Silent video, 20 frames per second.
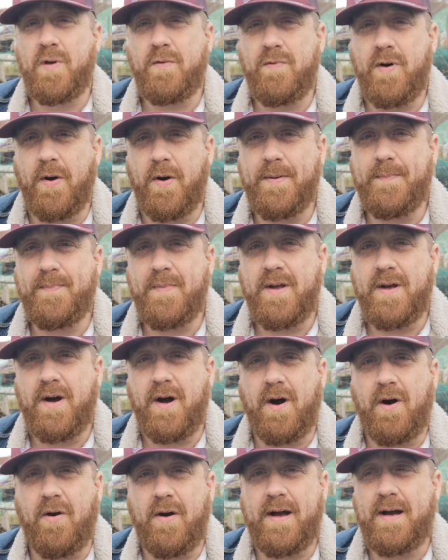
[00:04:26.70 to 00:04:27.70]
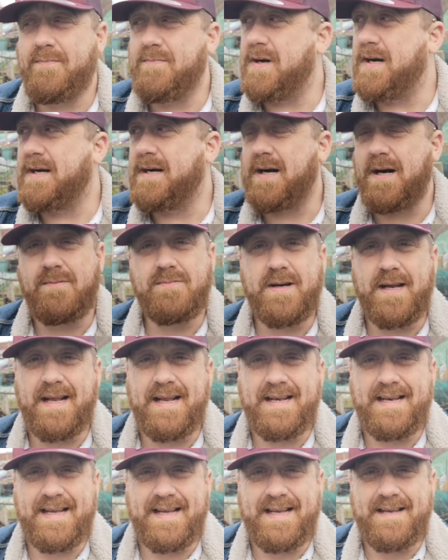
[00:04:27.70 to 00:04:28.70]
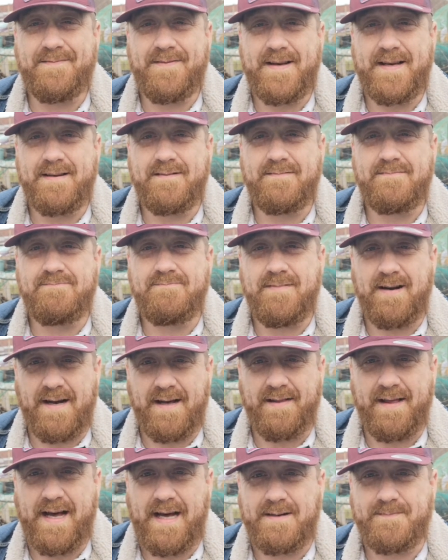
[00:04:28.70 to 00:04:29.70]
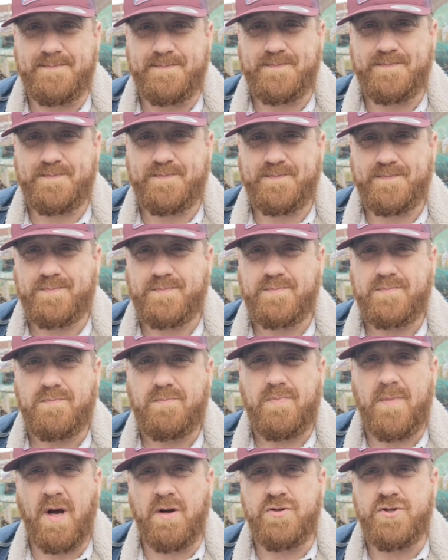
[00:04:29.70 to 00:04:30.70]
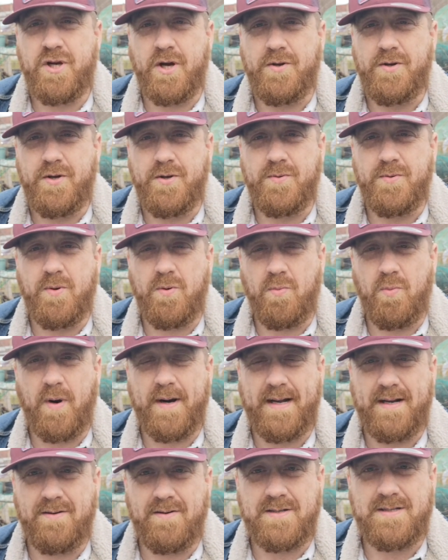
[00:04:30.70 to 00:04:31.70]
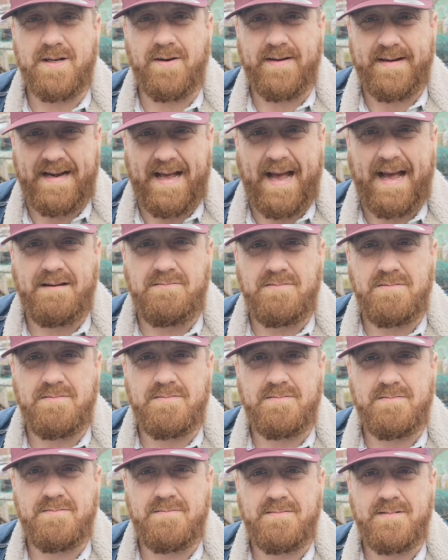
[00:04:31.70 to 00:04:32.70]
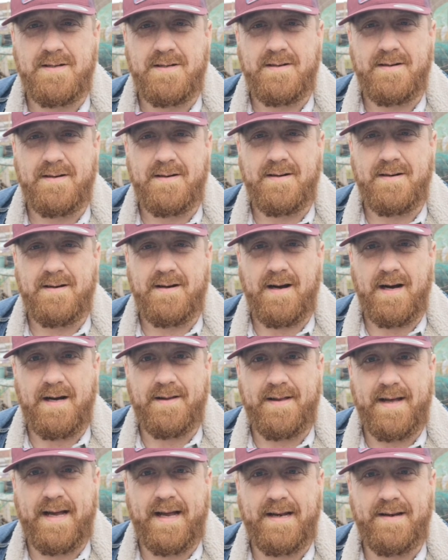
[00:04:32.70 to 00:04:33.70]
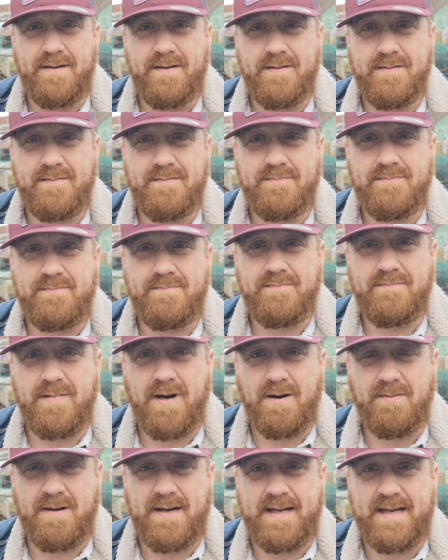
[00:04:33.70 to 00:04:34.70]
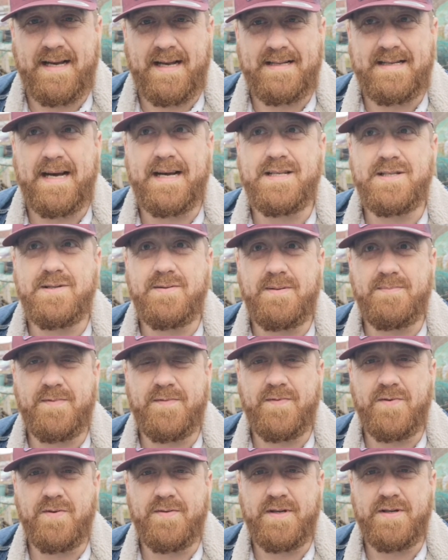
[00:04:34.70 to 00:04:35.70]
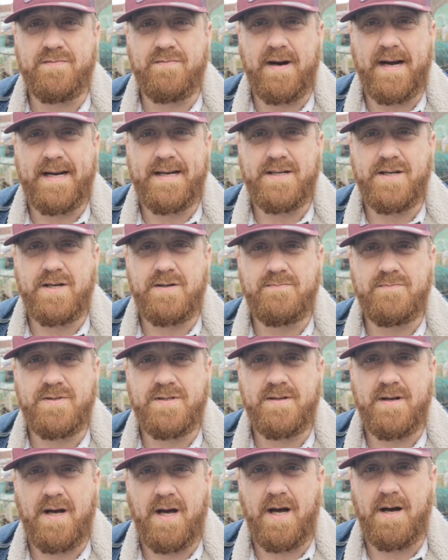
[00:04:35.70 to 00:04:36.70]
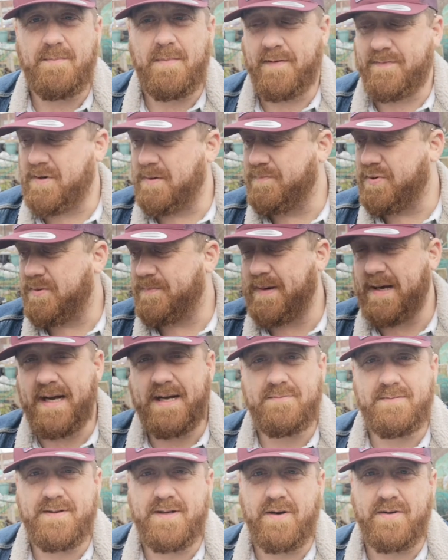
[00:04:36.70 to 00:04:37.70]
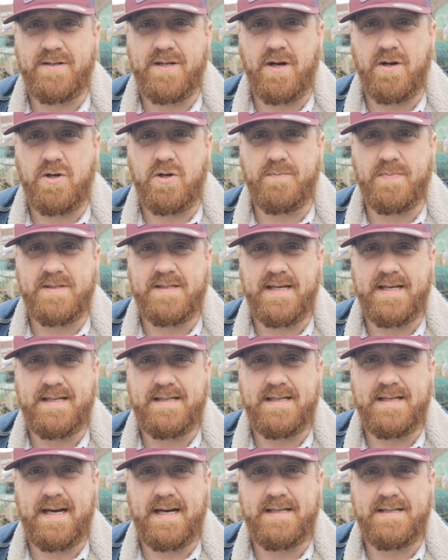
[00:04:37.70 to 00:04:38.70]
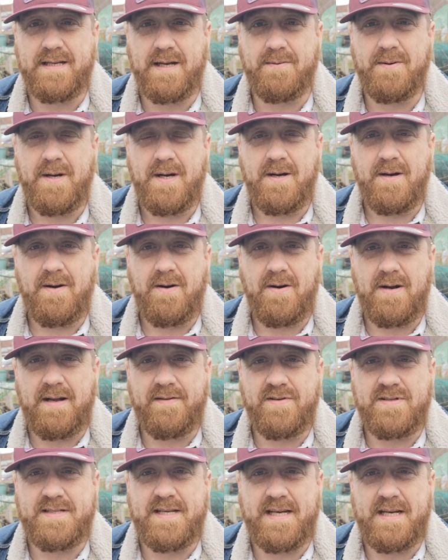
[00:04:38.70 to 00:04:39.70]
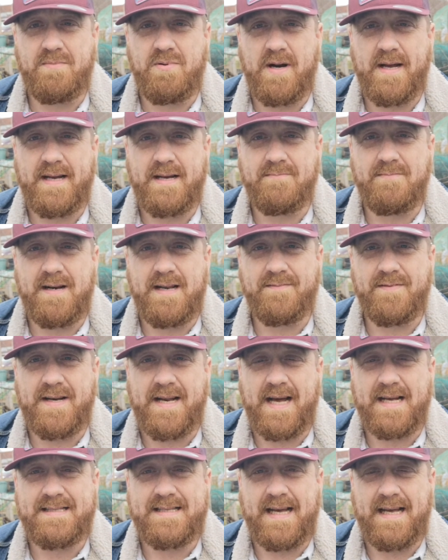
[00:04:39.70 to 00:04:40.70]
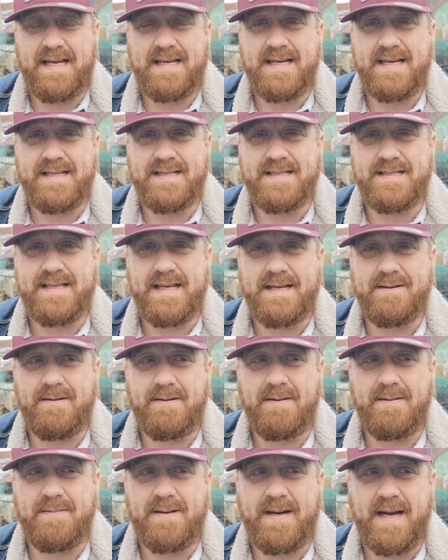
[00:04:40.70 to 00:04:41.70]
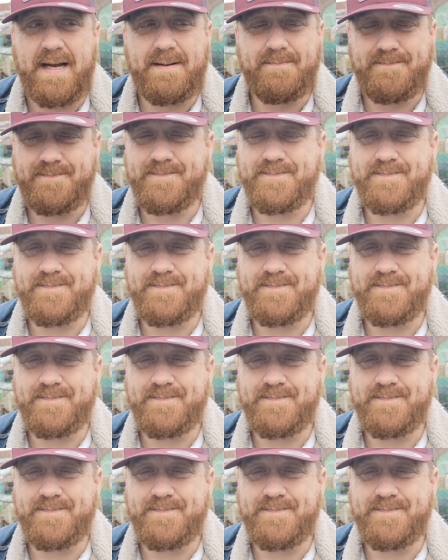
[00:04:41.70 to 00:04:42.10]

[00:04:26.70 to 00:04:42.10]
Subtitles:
Right, I'm going to leave it at that. I'll show you what it looks like now, and then I'm going to get down to it before this rain comes. I've come prepared with a nice hot cup of tea today, so I'll have a tea break and we'll have a natter and see where we're getting.